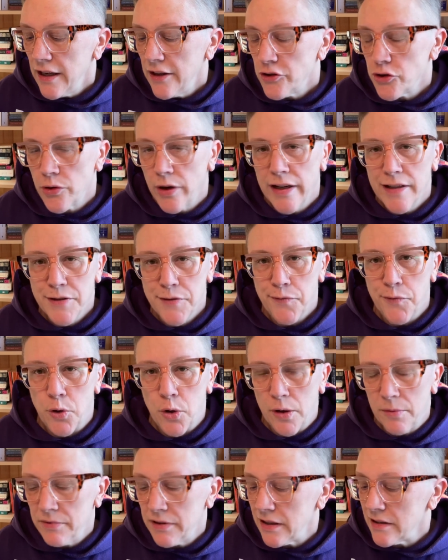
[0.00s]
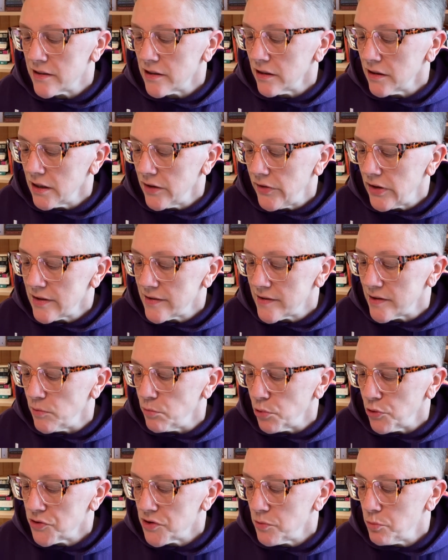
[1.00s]
transformed into living
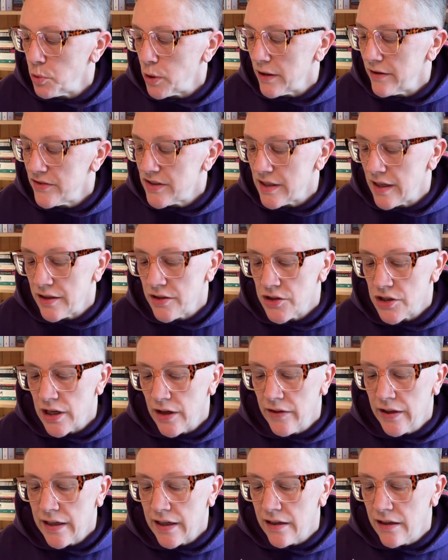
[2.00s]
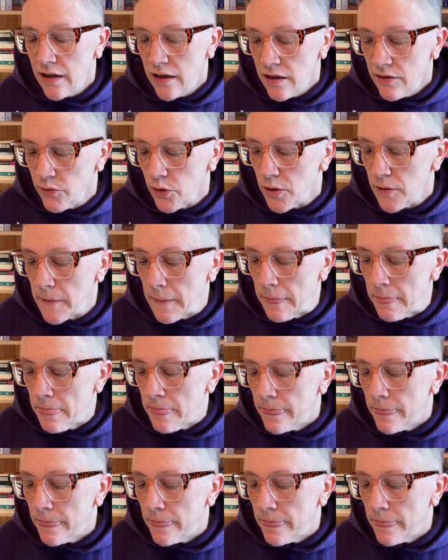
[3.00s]
symbols of what is angelic and evil.